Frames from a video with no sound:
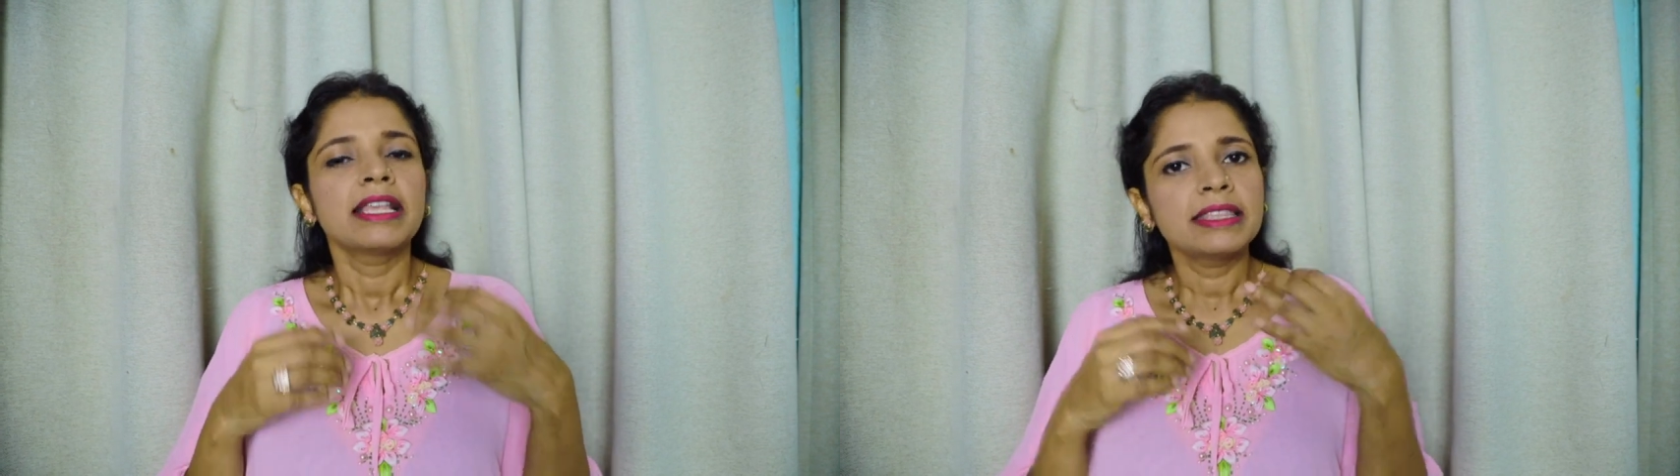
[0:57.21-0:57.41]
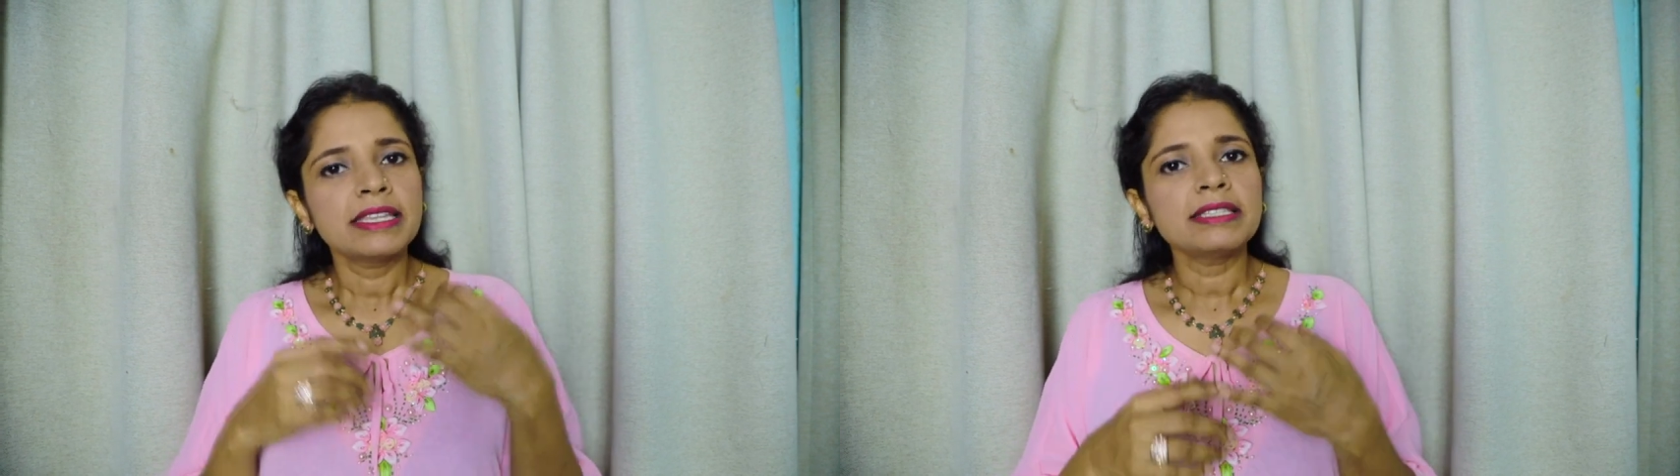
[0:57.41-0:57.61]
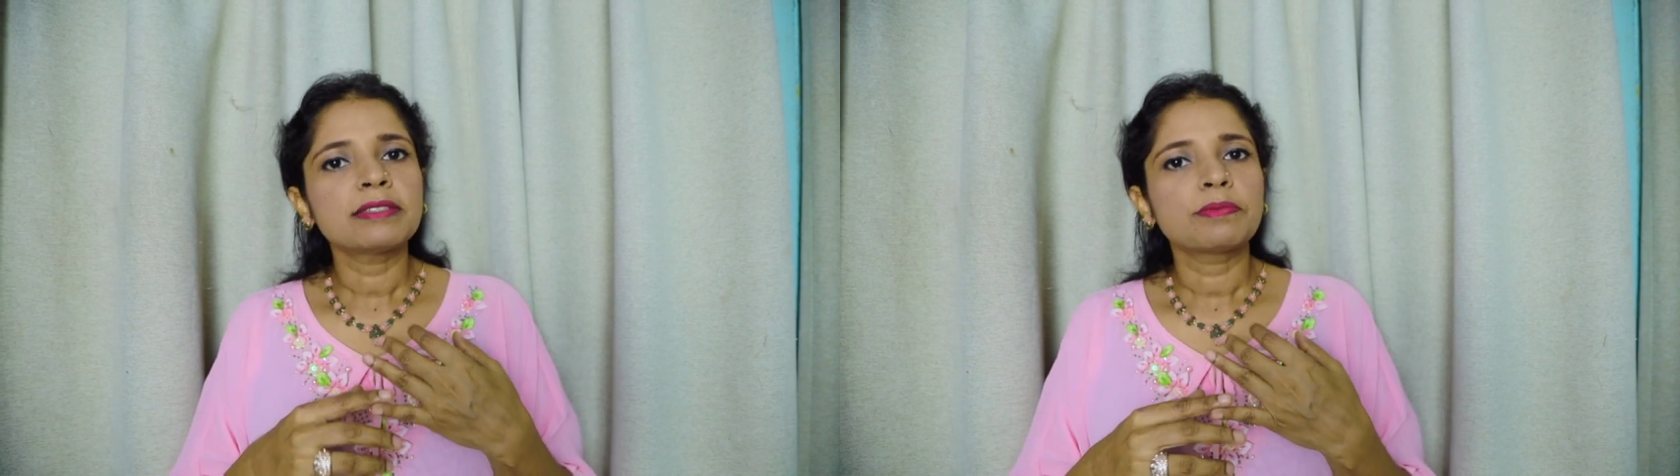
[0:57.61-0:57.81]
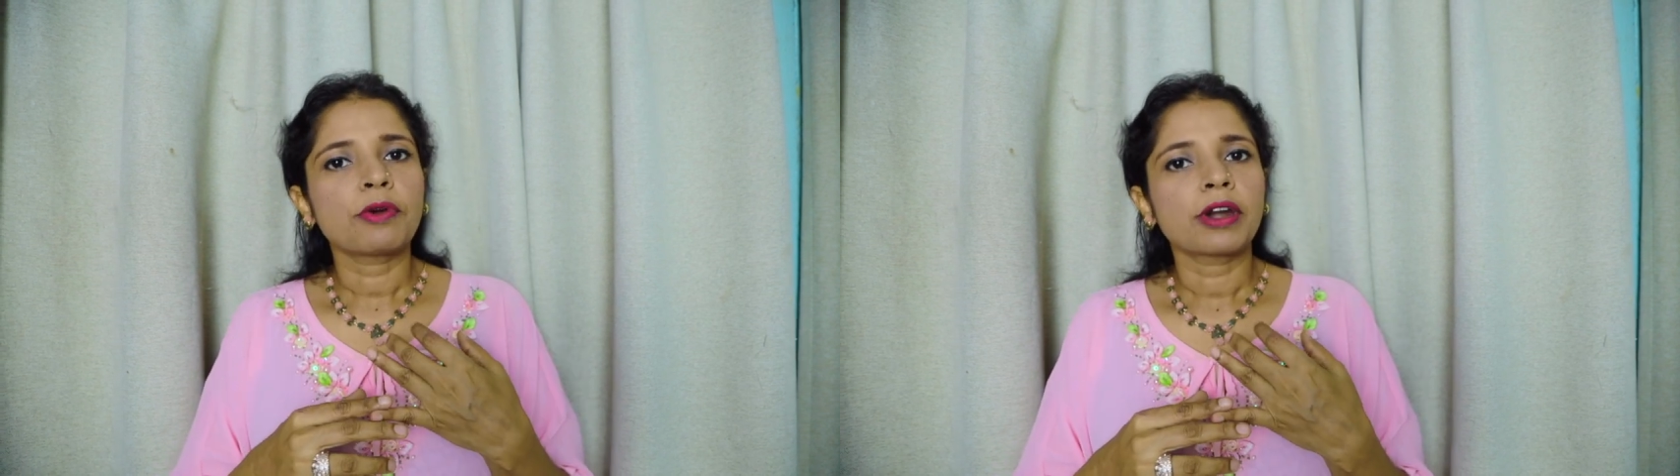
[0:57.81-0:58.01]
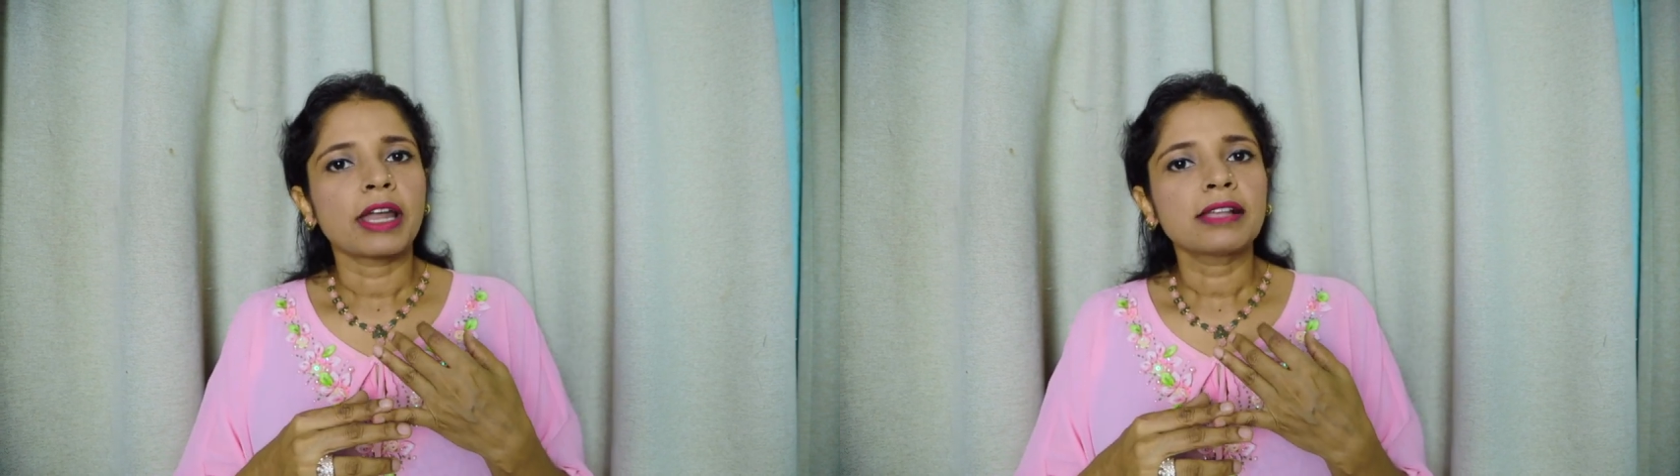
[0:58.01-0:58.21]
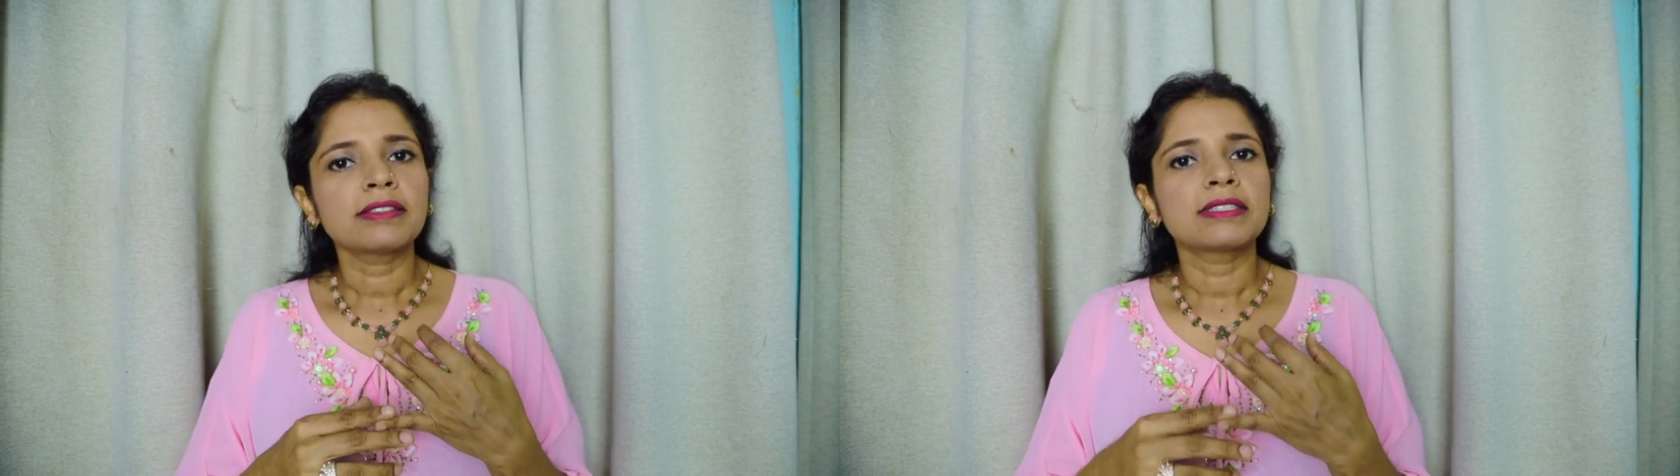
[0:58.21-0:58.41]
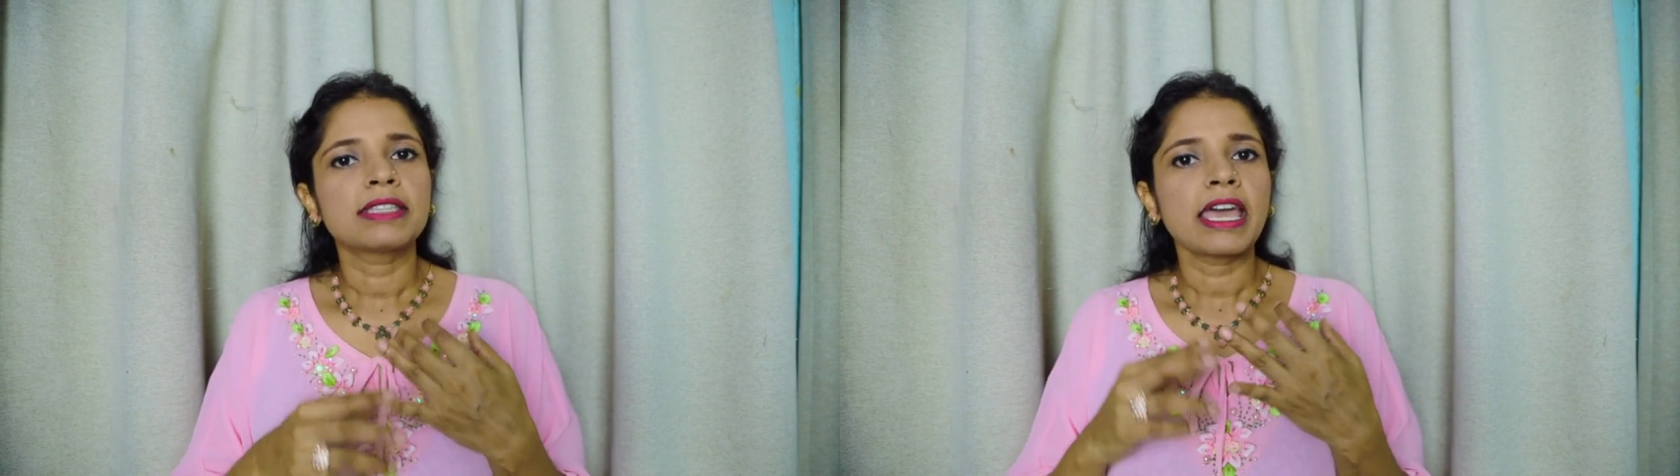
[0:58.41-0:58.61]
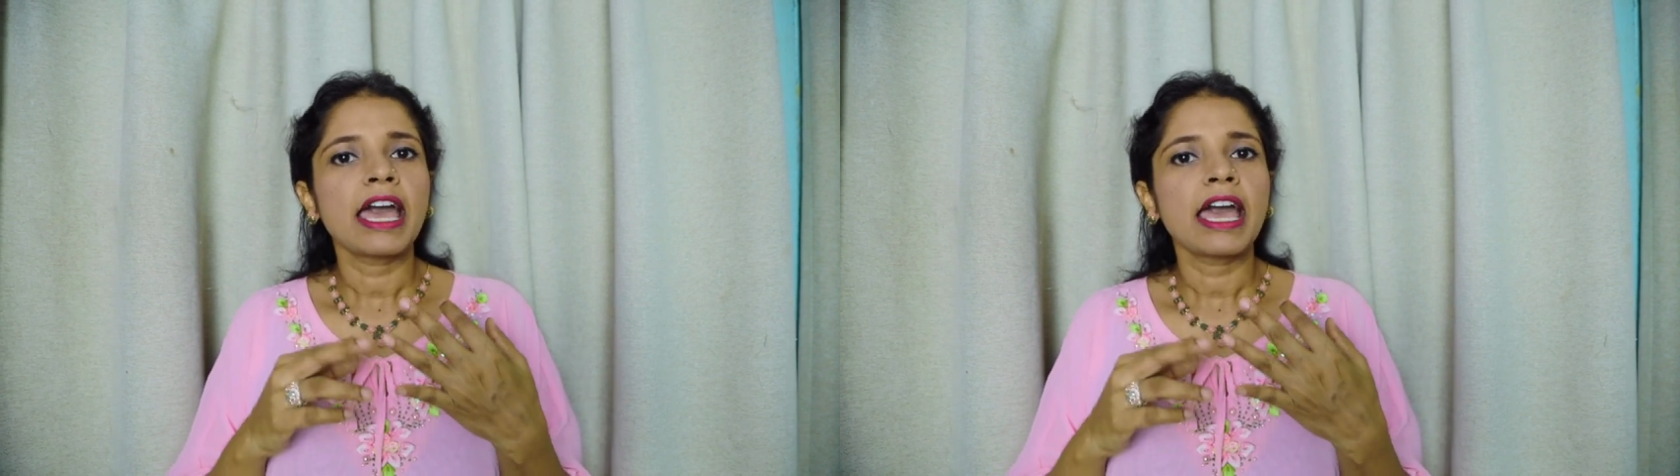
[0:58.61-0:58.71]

These products, they